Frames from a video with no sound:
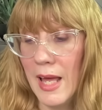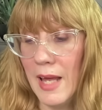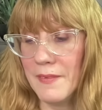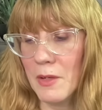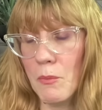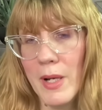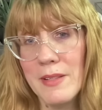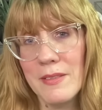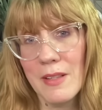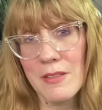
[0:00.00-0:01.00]
And then
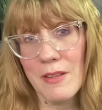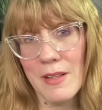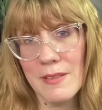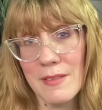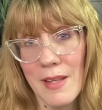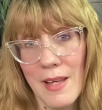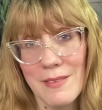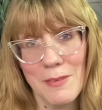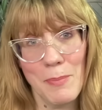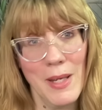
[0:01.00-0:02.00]
White Citrus
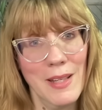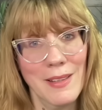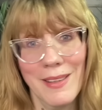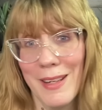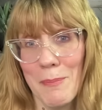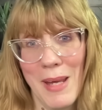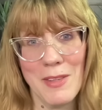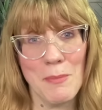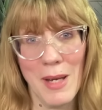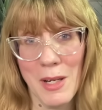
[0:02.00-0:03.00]
has been like a Bath
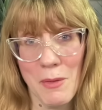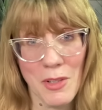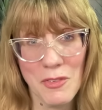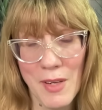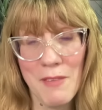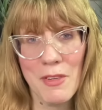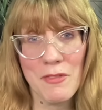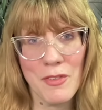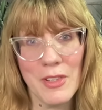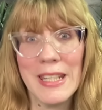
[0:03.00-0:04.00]
and Body Works
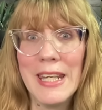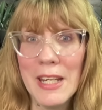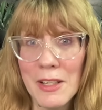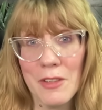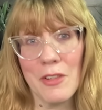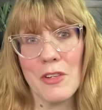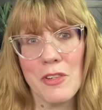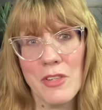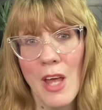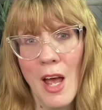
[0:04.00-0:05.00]
favorite for
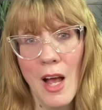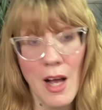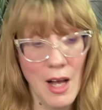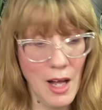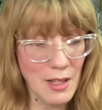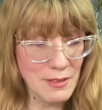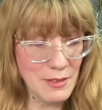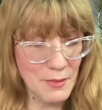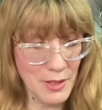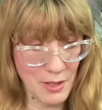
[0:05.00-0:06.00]
years.
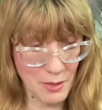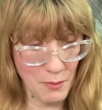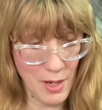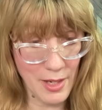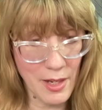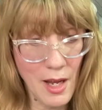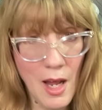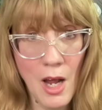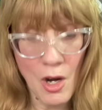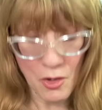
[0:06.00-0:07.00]
Also a good one.
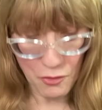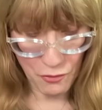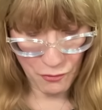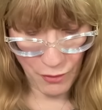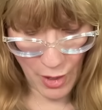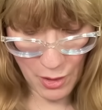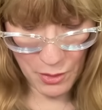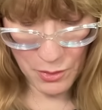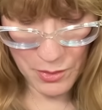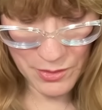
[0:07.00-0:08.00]

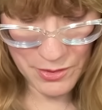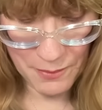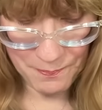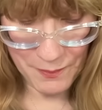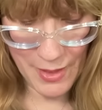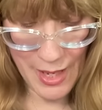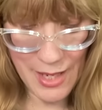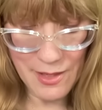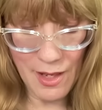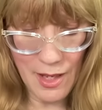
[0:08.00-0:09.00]
Rose
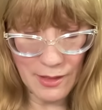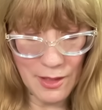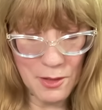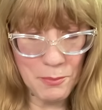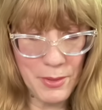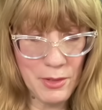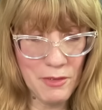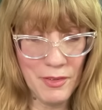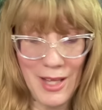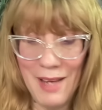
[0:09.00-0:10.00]
and Hello
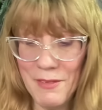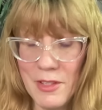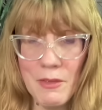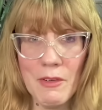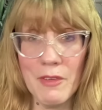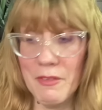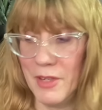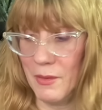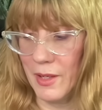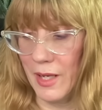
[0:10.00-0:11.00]
Beautiful. I have to do a
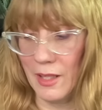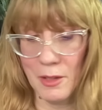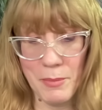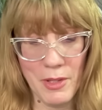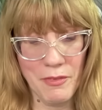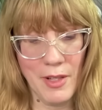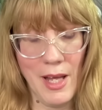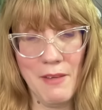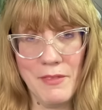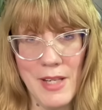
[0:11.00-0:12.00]
review on Hello Beautiful.
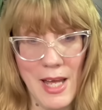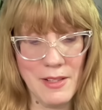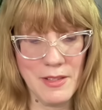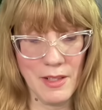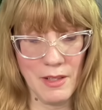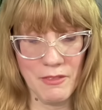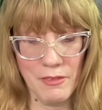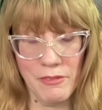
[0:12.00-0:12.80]
I've not done a